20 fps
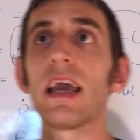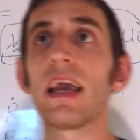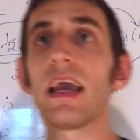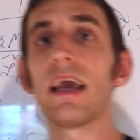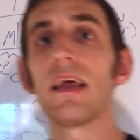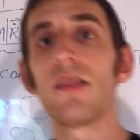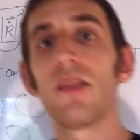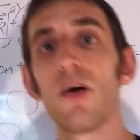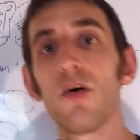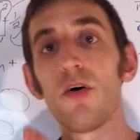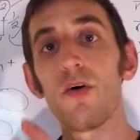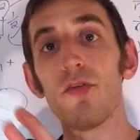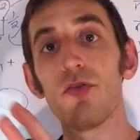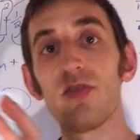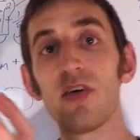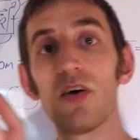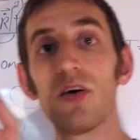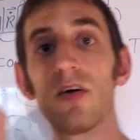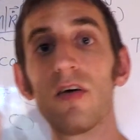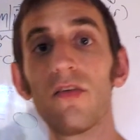in
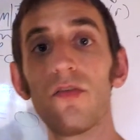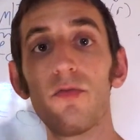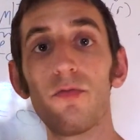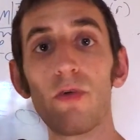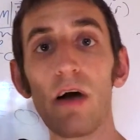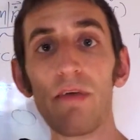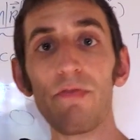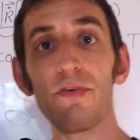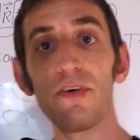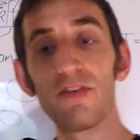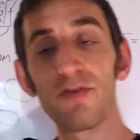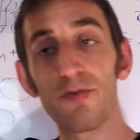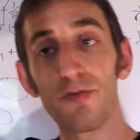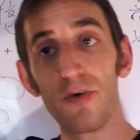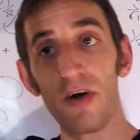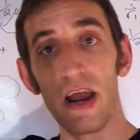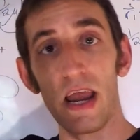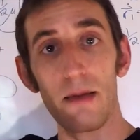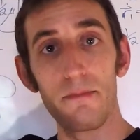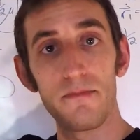the reference
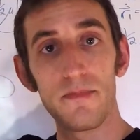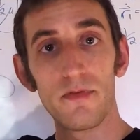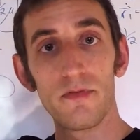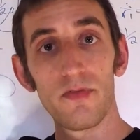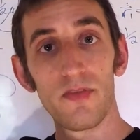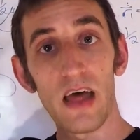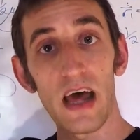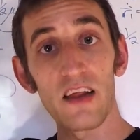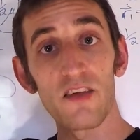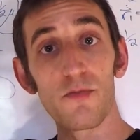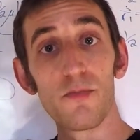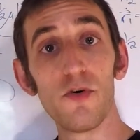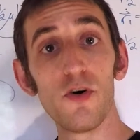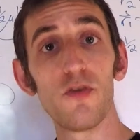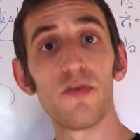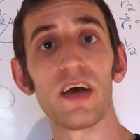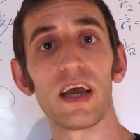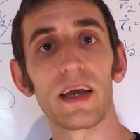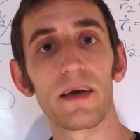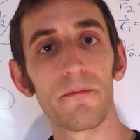frame that is
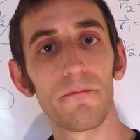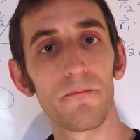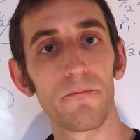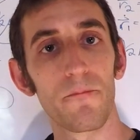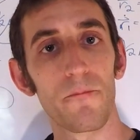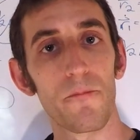moving,